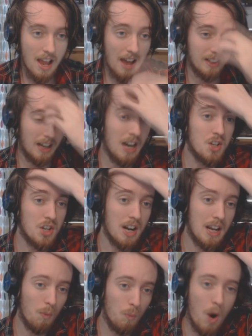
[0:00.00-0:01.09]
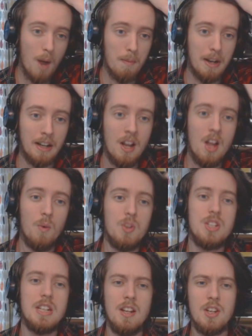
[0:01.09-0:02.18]
Occasionally, a wormling would
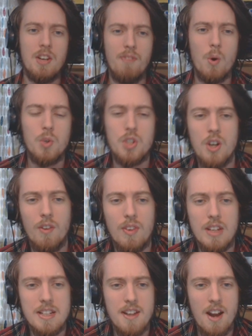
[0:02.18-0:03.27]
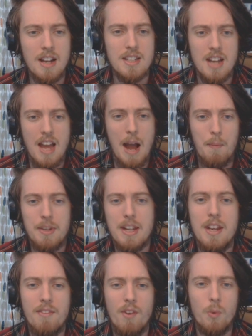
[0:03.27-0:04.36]
see the devotion of these knights and would
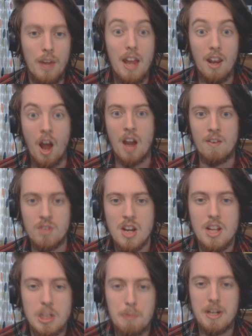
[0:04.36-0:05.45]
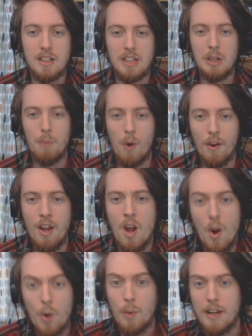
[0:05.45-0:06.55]
then devote their lives to protecting the one
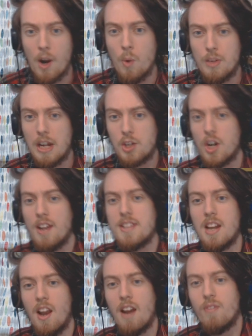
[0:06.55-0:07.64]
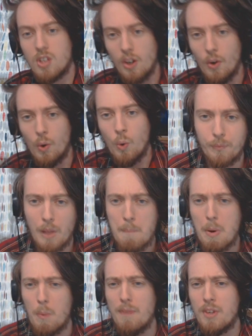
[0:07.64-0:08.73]
who they owed their chance at life to.
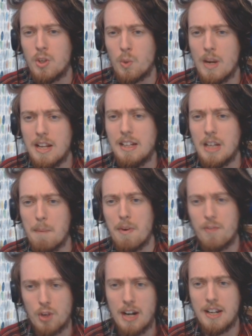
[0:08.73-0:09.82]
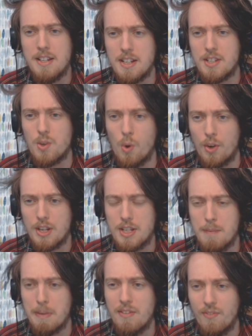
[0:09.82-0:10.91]
But with the dwindling number of dragons, this order
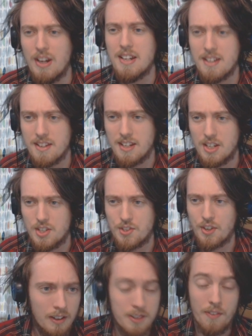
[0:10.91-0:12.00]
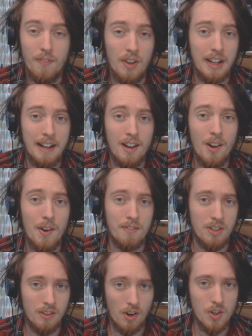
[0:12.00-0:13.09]
simply faded into history. It's a fucking lot of
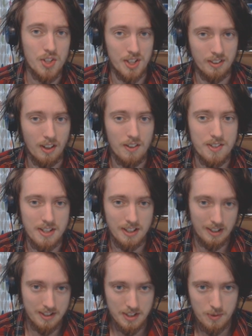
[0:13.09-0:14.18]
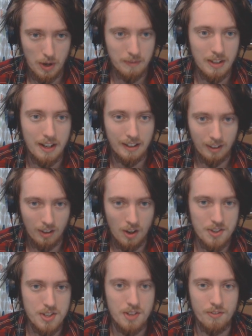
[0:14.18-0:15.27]
devotion goes into this. That's what I'm getting.
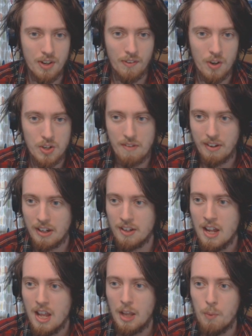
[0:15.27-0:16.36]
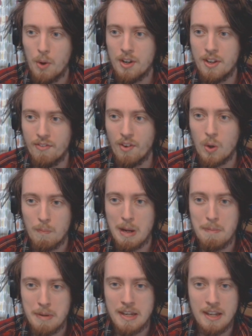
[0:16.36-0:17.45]
Lots of devotion. I think the word devote may
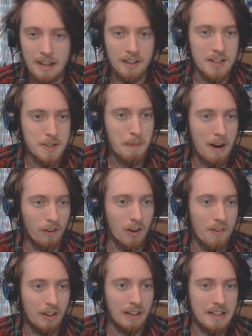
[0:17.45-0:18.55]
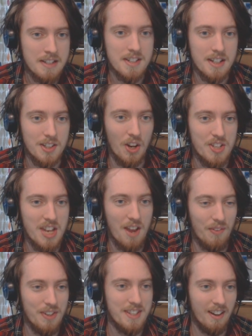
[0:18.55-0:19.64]
be in this paragraph at least 6 or
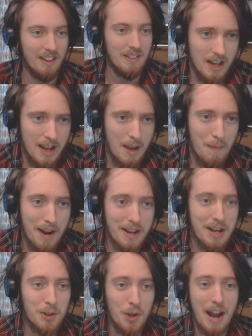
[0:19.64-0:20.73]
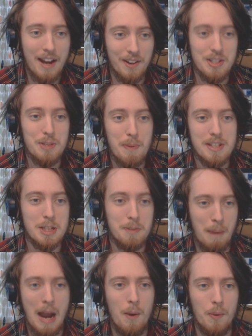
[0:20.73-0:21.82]
7 times. Many dragons possess
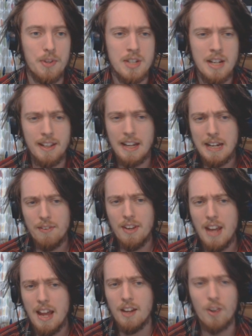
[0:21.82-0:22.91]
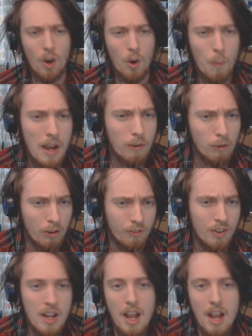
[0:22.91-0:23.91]
powers that even they are not aware of.